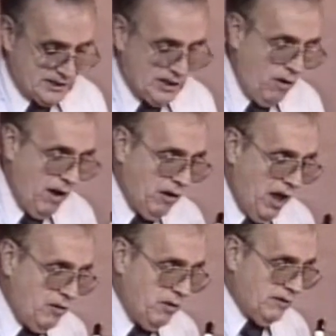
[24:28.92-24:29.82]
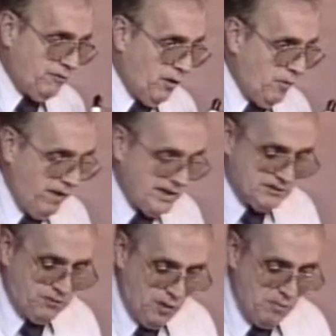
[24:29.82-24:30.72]
So, and, and who are the four beasts?
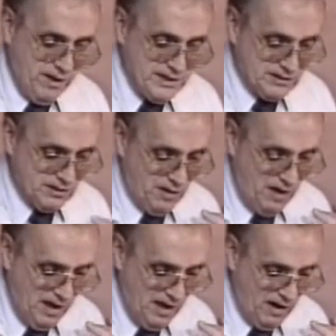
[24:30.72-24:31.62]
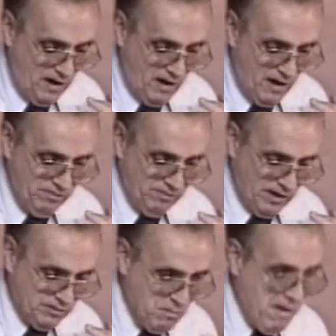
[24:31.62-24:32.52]
The four beasts are, are
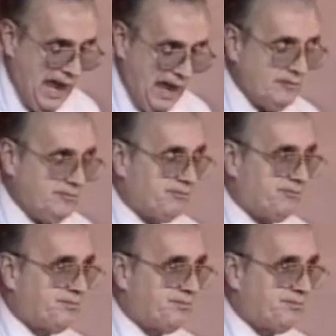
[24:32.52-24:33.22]
man,